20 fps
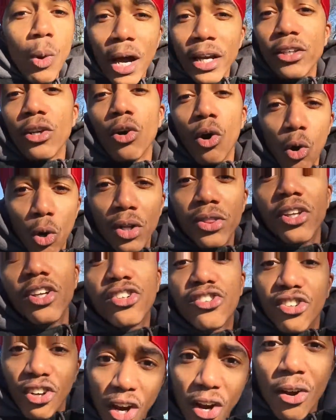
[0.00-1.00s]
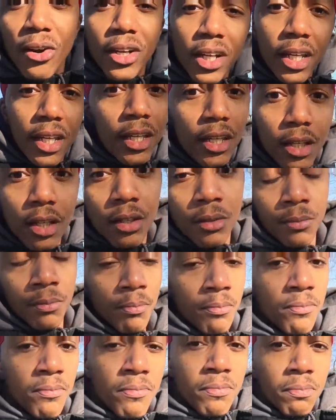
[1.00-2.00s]
you're on the journey.
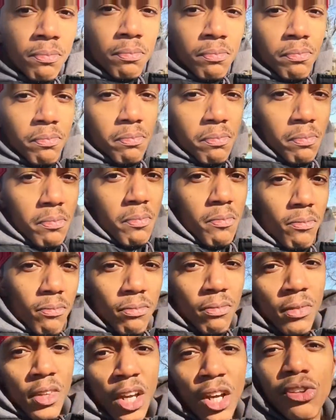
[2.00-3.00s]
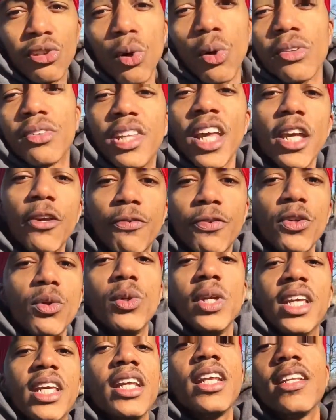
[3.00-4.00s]
It's gonna take for you to
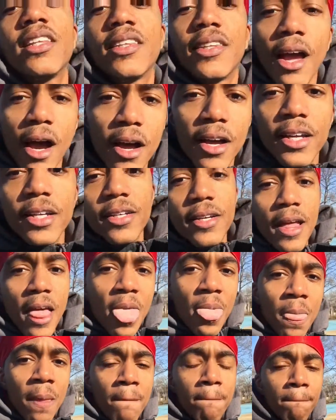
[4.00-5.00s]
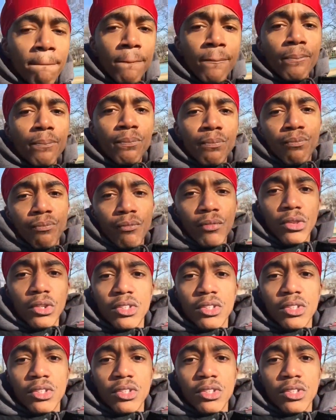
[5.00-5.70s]
get it done. So